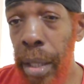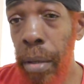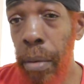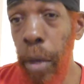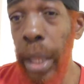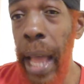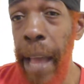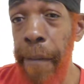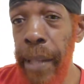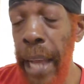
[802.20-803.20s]
But
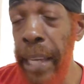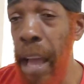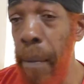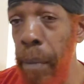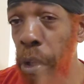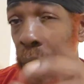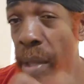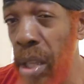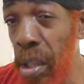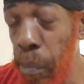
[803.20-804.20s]
life is a gamble to a
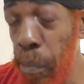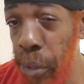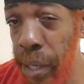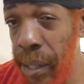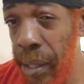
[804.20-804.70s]
certain point.